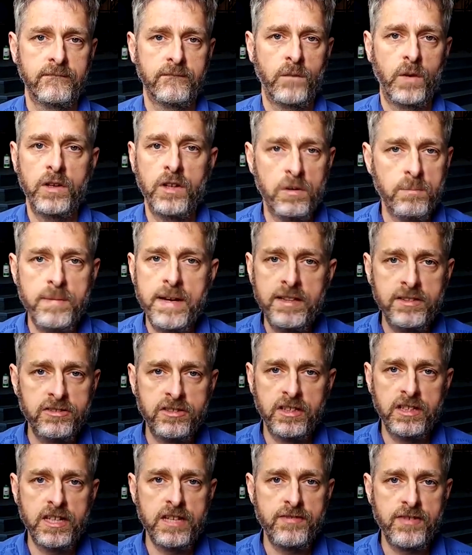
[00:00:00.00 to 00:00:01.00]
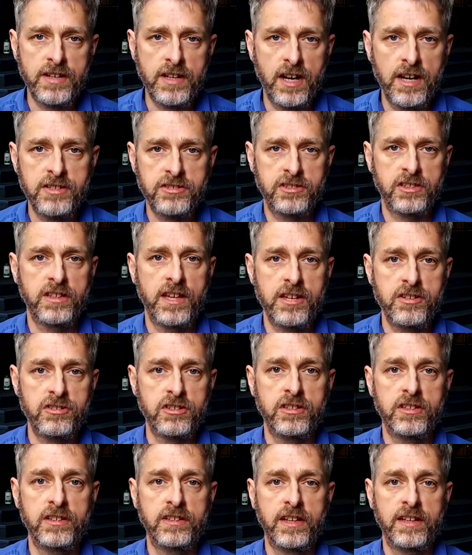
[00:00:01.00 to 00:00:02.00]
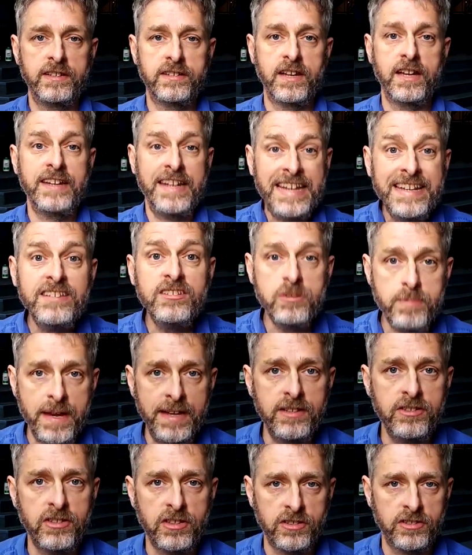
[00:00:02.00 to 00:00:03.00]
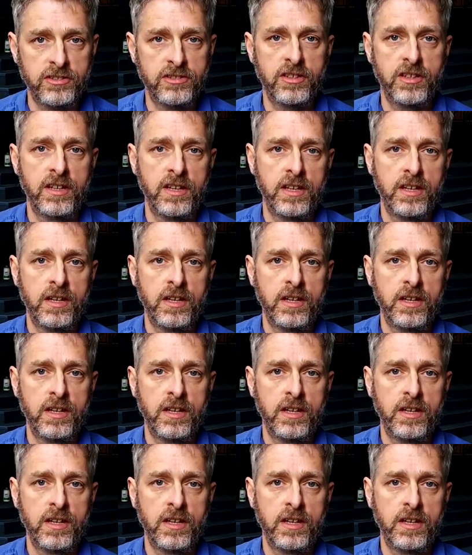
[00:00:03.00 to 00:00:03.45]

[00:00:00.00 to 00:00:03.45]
We're not meant to live in isolation and, and, and independent,